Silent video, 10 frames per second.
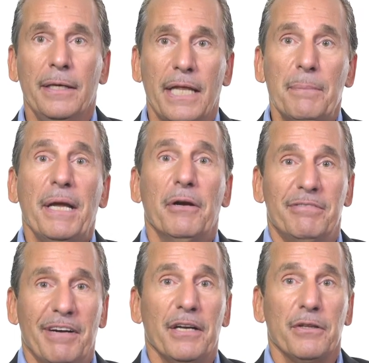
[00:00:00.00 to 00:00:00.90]
they may
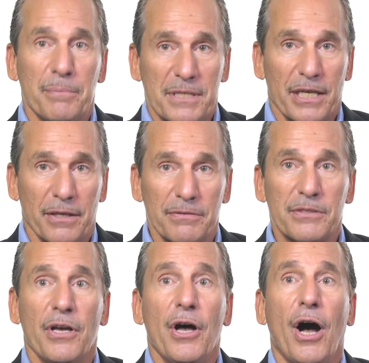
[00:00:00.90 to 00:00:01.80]
avail
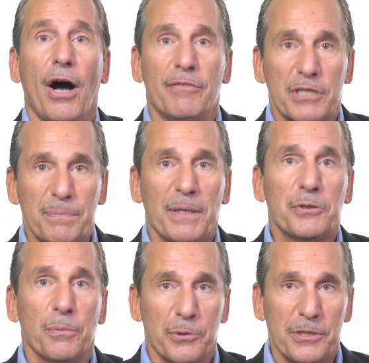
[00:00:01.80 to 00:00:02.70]
themselves of a
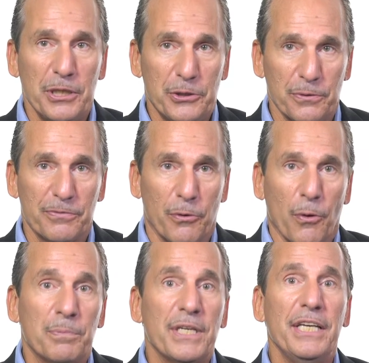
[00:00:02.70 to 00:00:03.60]
special procedure for
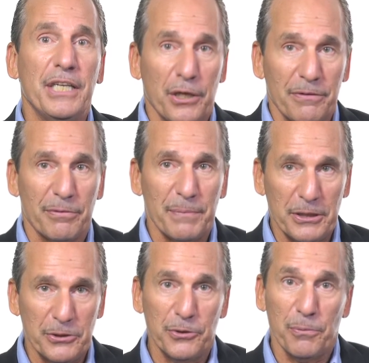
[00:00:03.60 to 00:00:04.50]
obtaining
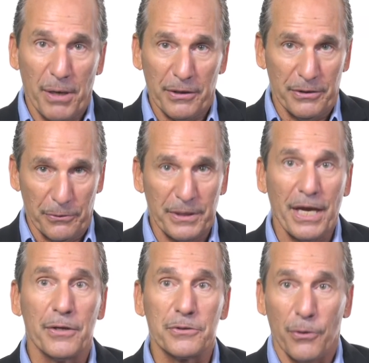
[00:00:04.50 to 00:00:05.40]
information about the
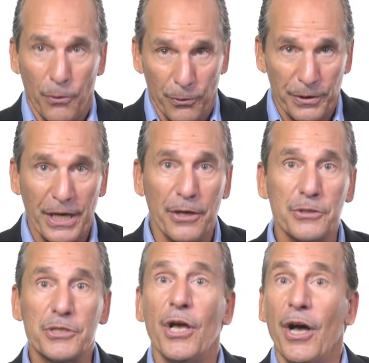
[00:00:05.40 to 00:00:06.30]
account or
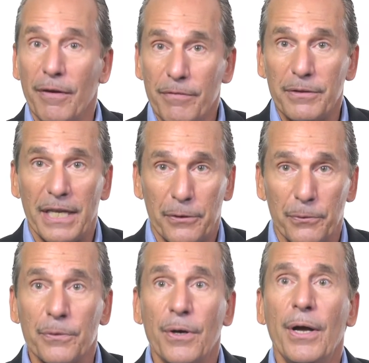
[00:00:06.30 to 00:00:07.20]
accounts of the
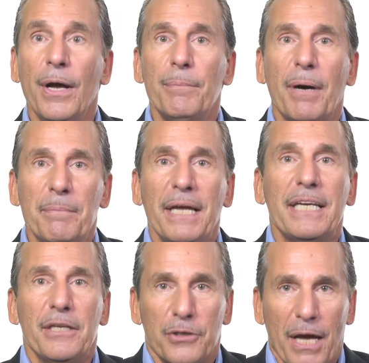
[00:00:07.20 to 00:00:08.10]
debtor by
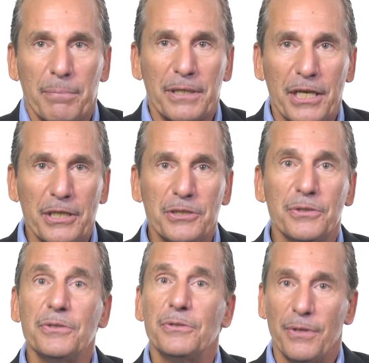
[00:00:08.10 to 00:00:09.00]
making an
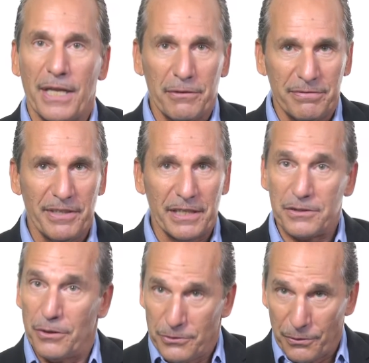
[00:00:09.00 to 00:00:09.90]
application to that
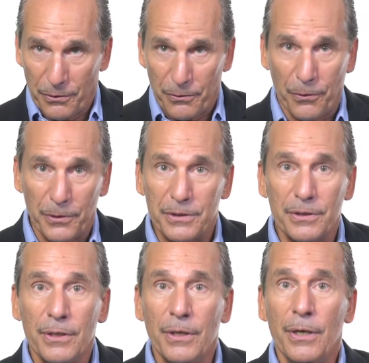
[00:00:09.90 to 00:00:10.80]
effect to the court
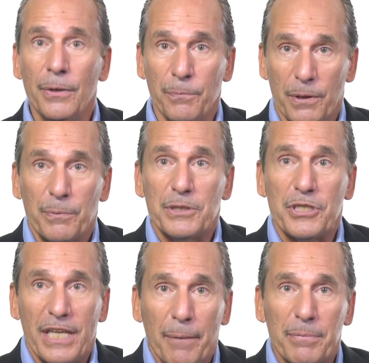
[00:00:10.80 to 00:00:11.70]
with which
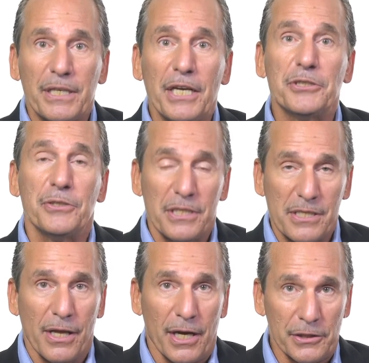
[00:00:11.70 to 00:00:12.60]
the application is
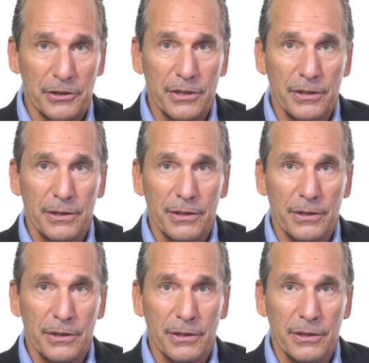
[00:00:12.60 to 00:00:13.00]
lodged.